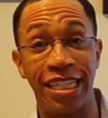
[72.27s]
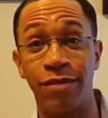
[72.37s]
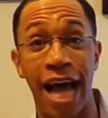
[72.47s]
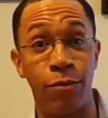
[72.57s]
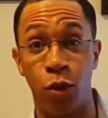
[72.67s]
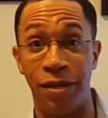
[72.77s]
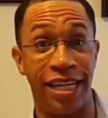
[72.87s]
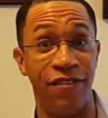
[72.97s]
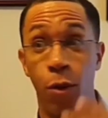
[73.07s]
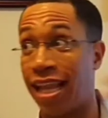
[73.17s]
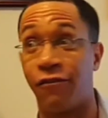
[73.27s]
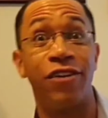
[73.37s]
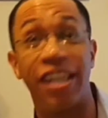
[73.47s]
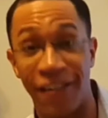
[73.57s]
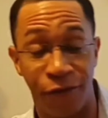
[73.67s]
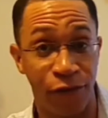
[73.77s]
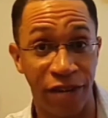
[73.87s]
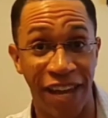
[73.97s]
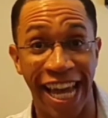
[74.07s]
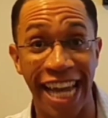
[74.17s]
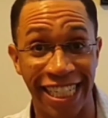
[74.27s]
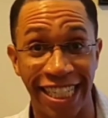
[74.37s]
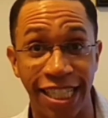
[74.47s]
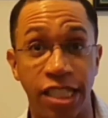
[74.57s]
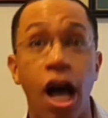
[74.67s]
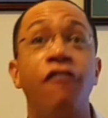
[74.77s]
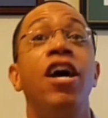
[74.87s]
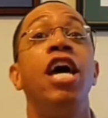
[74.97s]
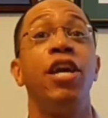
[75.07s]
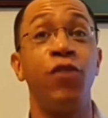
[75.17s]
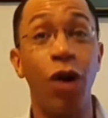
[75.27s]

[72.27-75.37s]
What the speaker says: Sometimes we'll be giving away like free vacations and stuff.